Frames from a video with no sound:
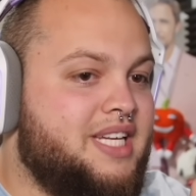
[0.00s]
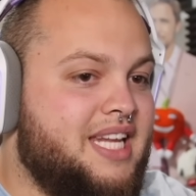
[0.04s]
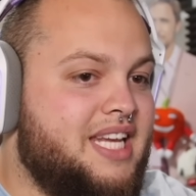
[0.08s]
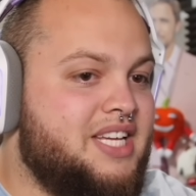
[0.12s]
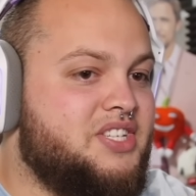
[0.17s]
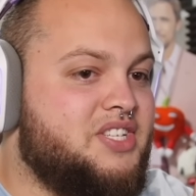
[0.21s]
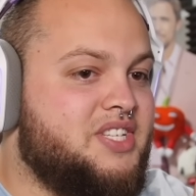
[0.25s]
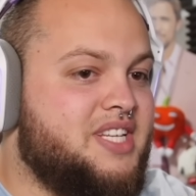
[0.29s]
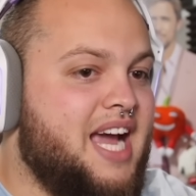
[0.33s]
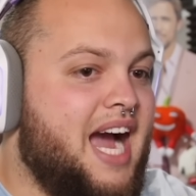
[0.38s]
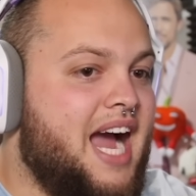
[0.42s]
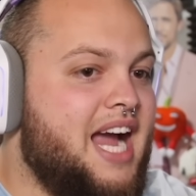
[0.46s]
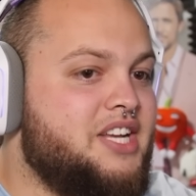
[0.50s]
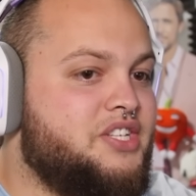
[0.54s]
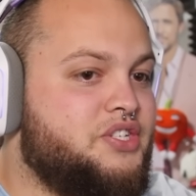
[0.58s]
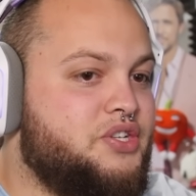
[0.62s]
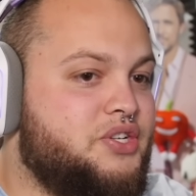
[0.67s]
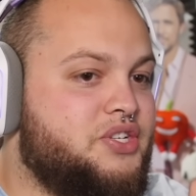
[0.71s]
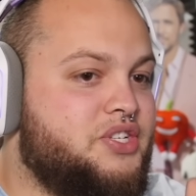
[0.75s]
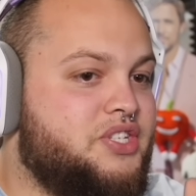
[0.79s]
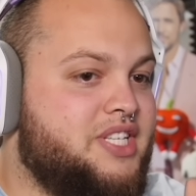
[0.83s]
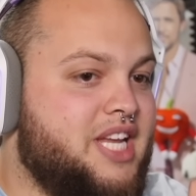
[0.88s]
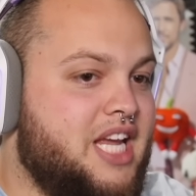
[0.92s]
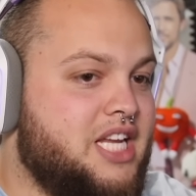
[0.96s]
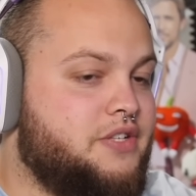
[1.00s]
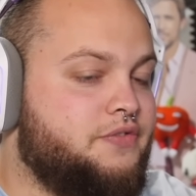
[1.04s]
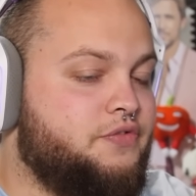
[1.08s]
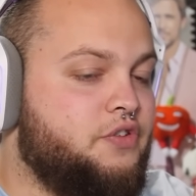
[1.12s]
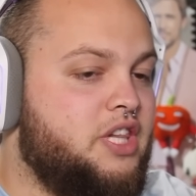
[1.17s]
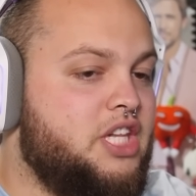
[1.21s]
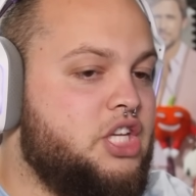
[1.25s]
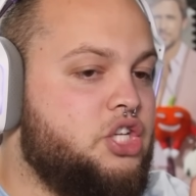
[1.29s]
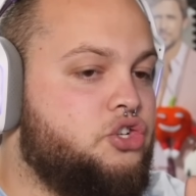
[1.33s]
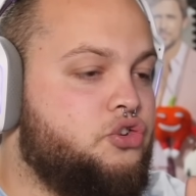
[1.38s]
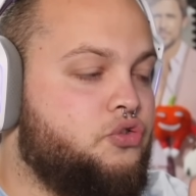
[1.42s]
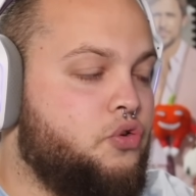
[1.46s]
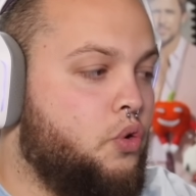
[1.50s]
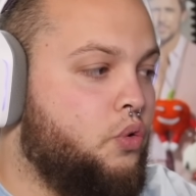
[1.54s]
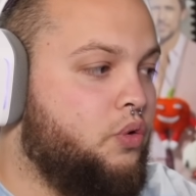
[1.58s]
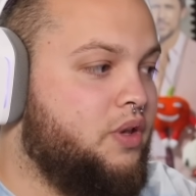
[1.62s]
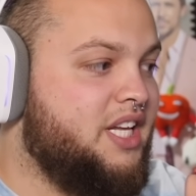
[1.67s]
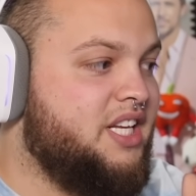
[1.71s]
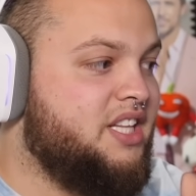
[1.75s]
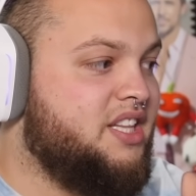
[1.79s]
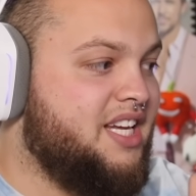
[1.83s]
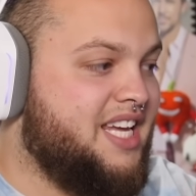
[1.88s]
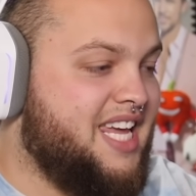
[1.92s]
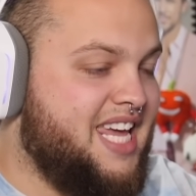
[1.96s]
this guy successfully
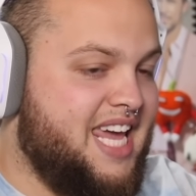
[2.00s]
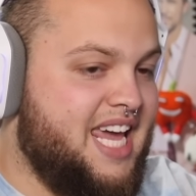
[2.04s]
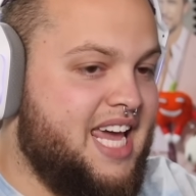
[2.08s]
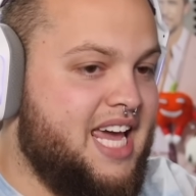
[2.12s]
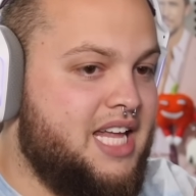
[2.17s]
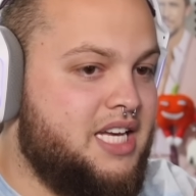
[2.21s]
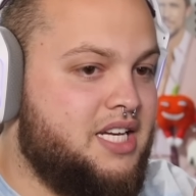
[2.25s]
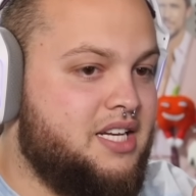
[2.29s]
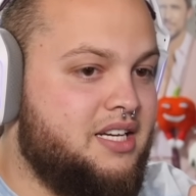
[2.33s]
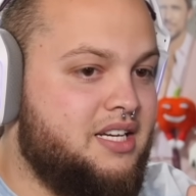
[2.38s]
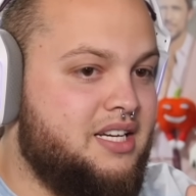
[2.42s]
trolling the kid.